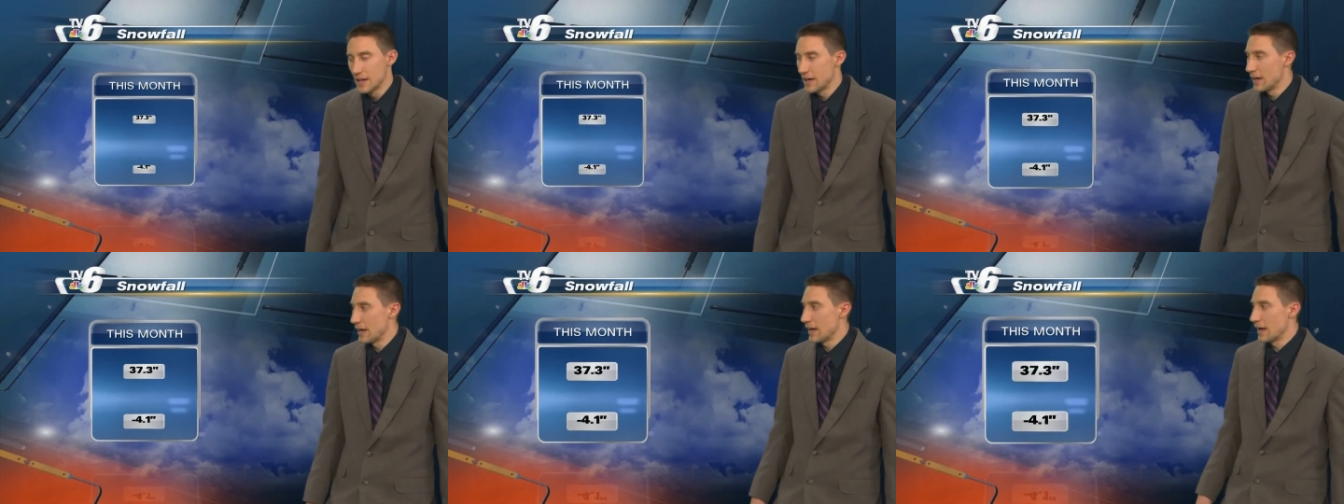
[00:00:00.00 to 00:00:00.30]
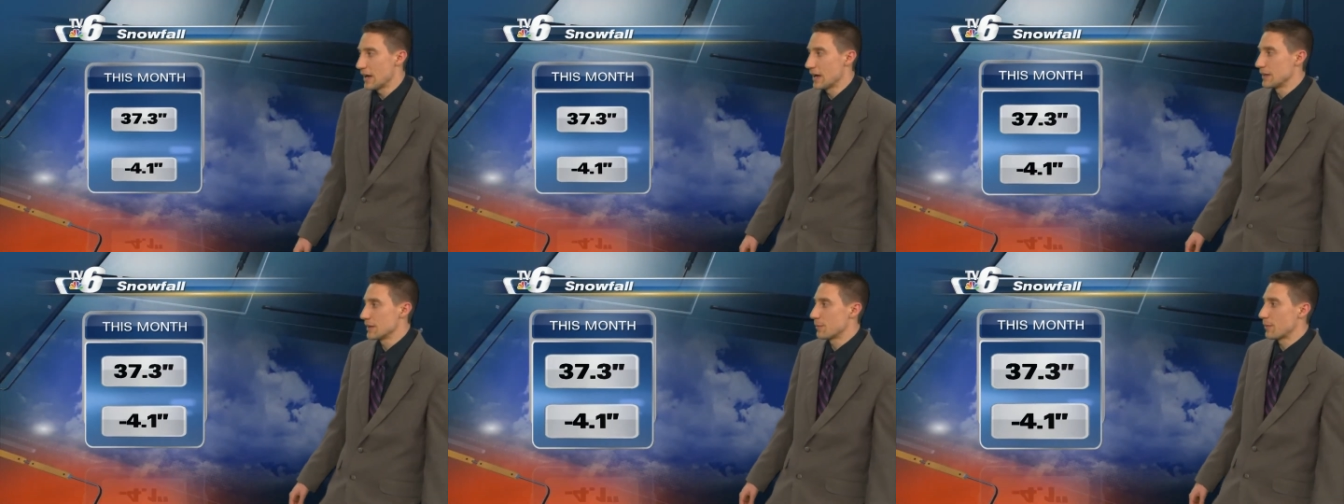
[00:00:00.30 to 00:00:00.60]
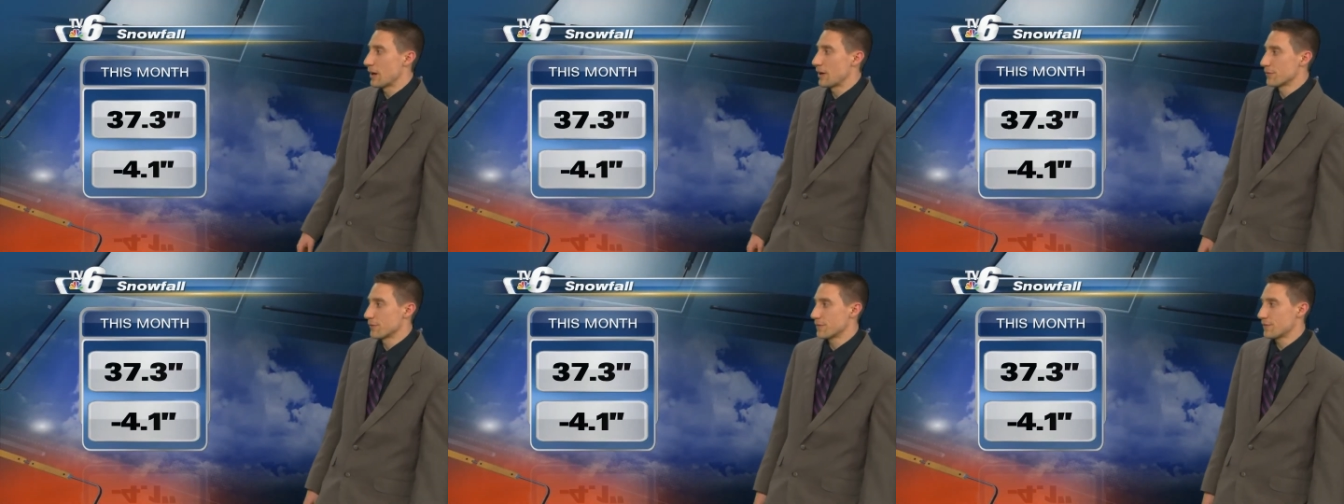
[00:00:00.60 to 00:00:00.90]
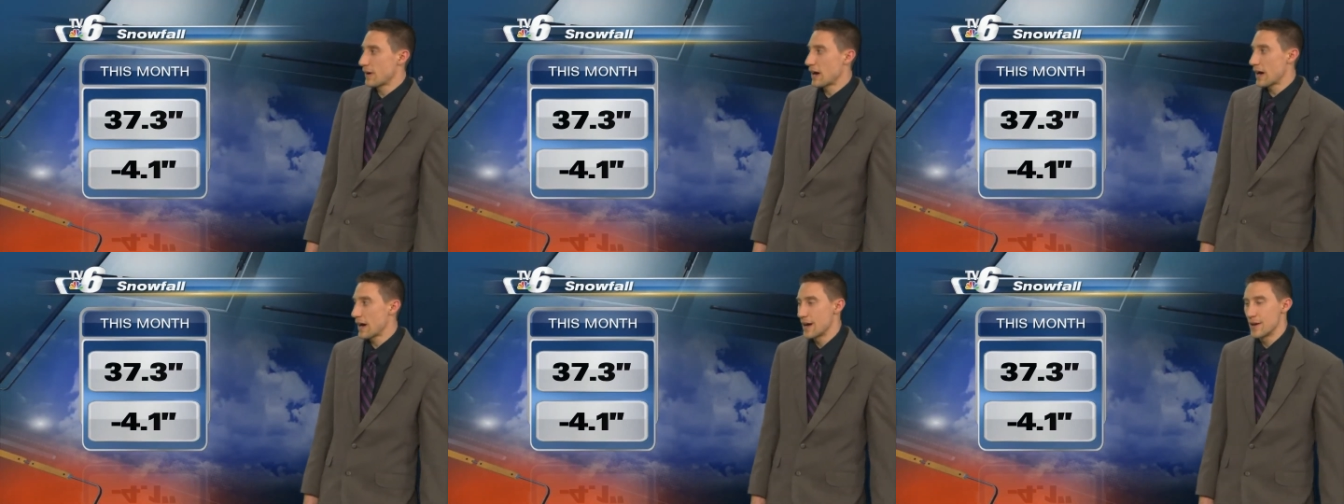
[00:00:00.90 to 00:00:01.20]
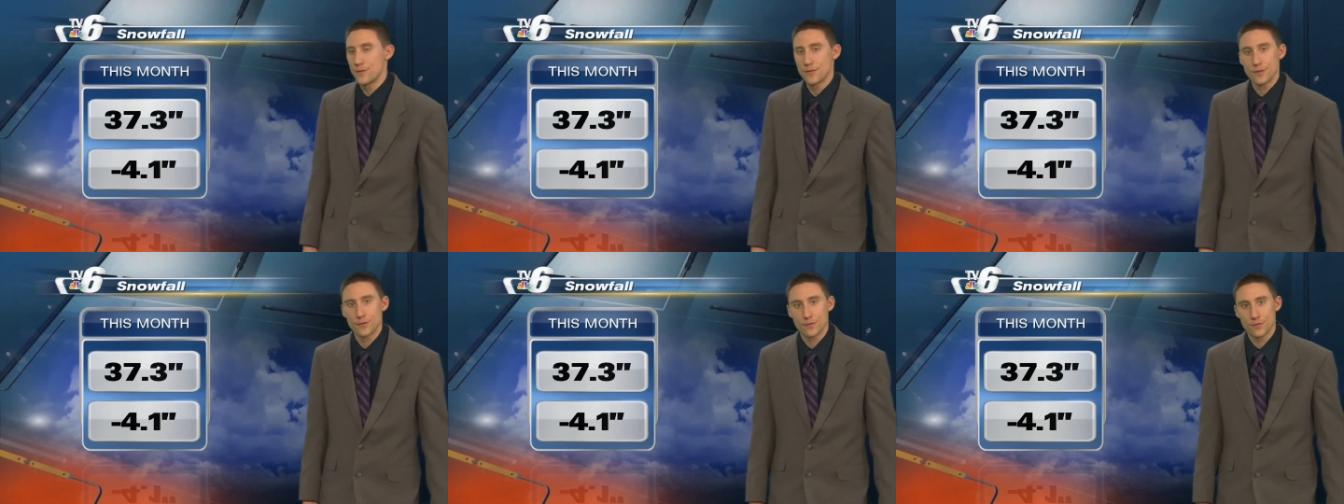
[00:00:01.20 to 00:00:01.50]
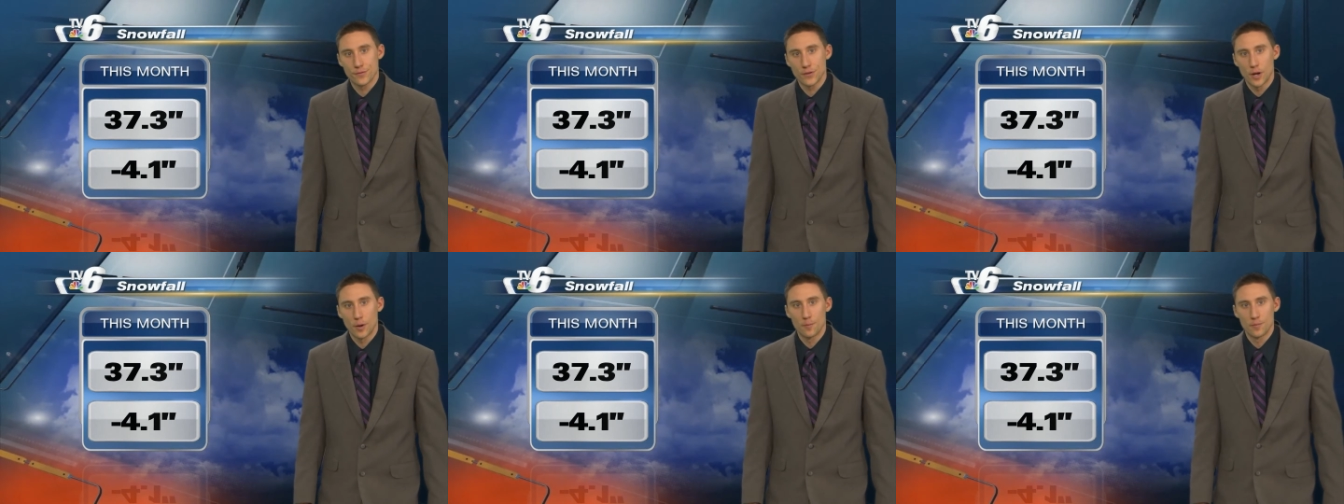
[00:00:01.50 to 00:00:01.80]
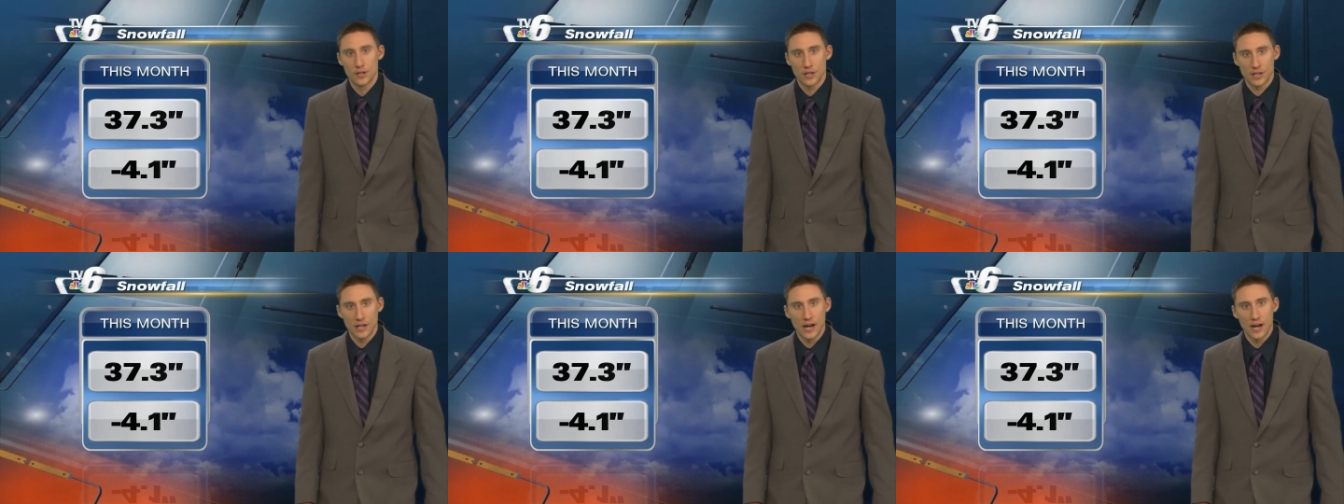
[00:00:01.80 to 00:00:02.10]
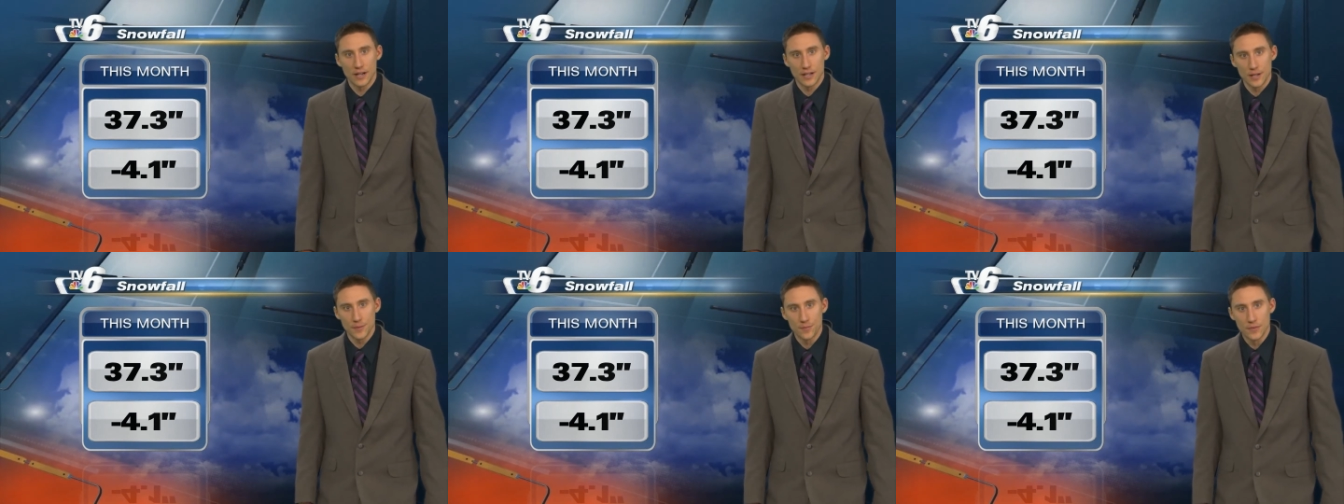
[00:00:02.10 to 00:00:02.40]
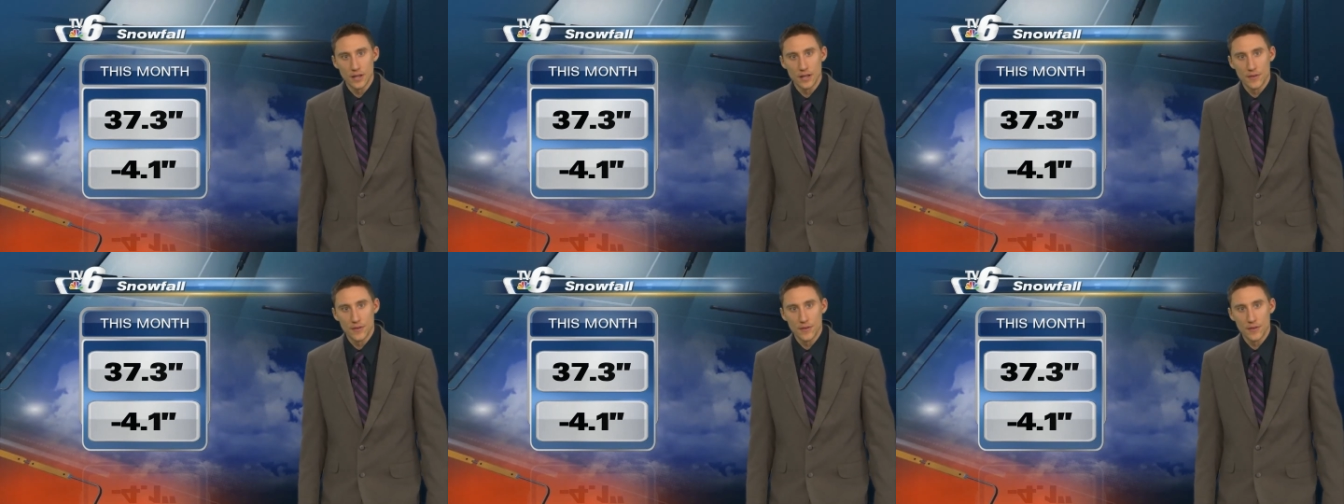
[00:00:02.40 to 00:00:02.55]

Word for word: and about 5 from Negaunee.